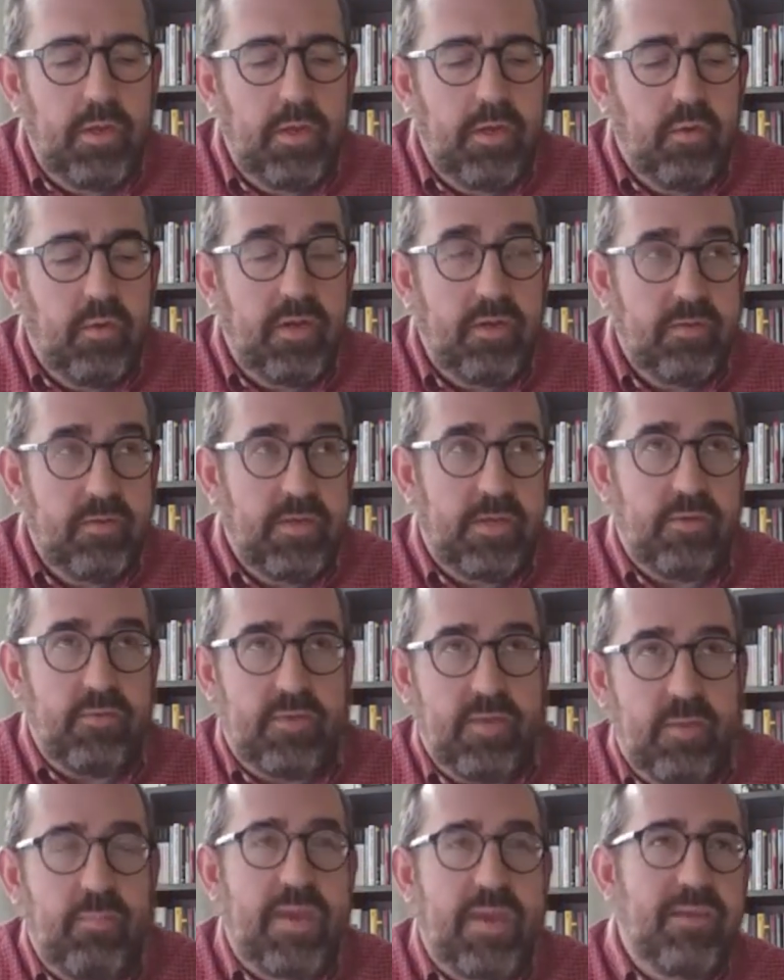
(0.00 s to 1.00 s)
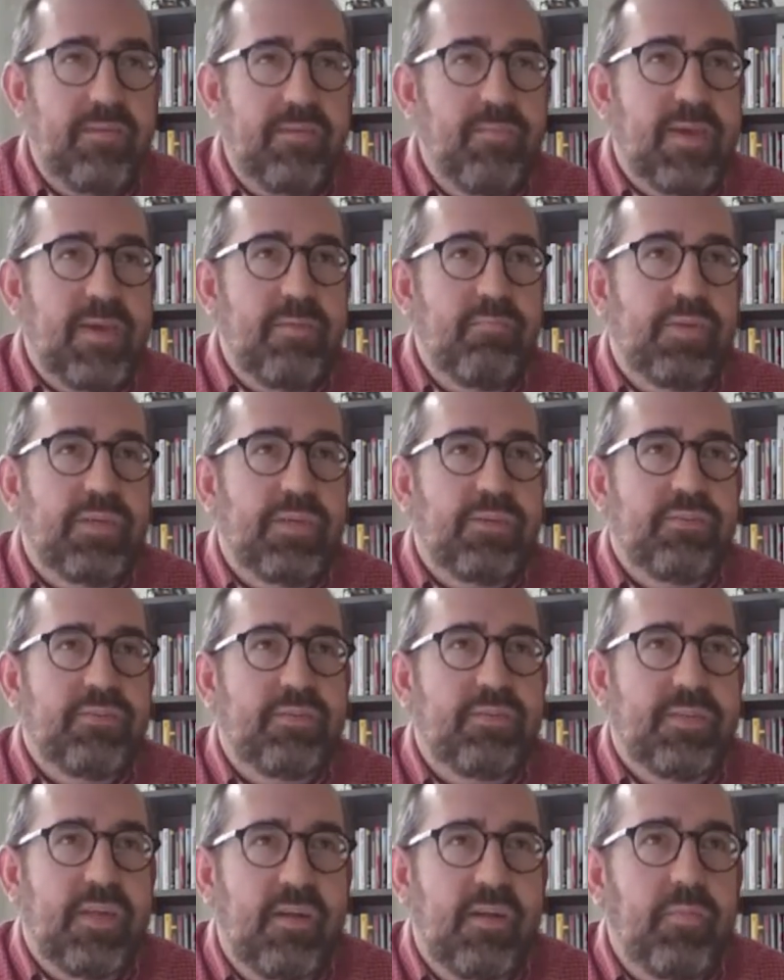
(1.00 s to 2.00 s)
you know, like you said, making making
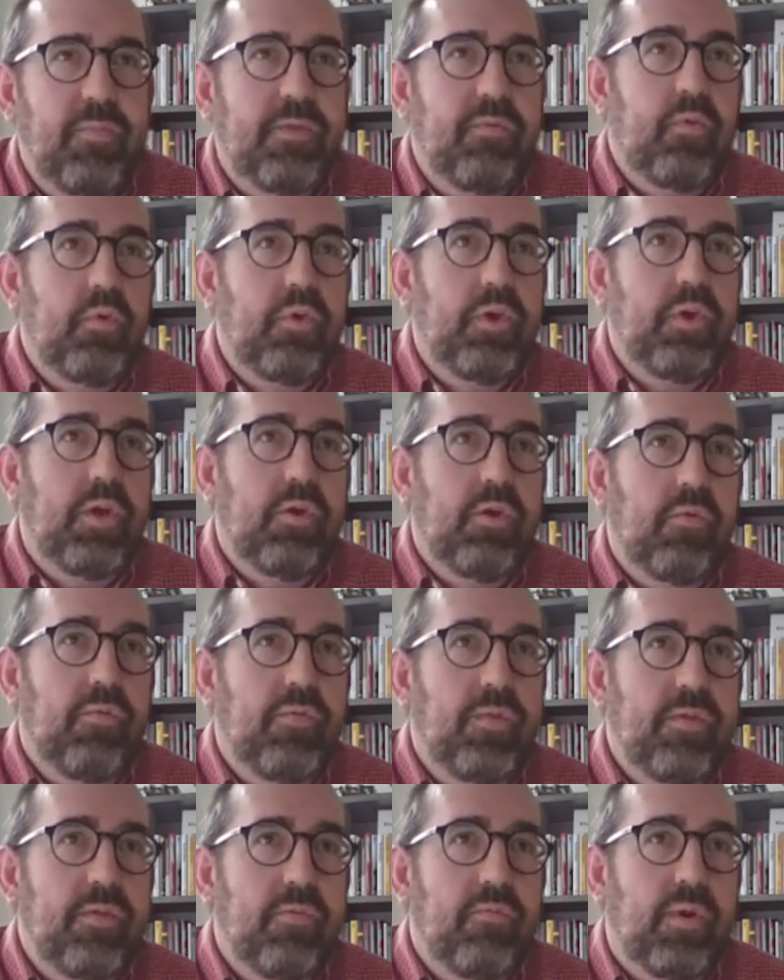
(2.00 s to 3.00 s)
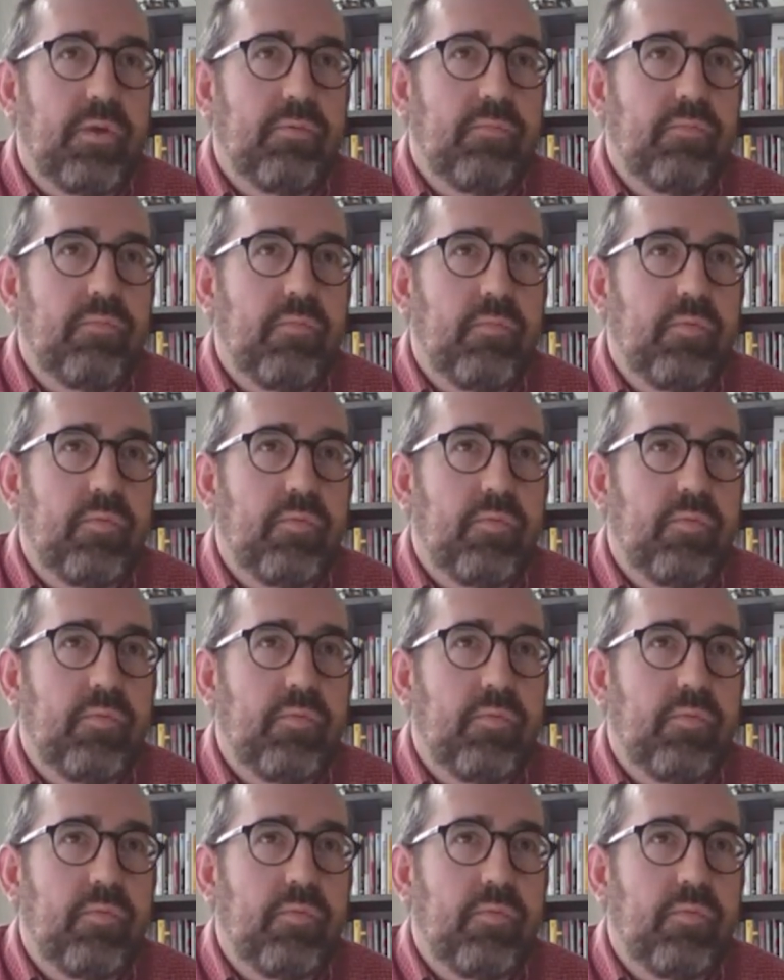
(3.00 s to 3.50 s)
predictions is tough, but you know, this is what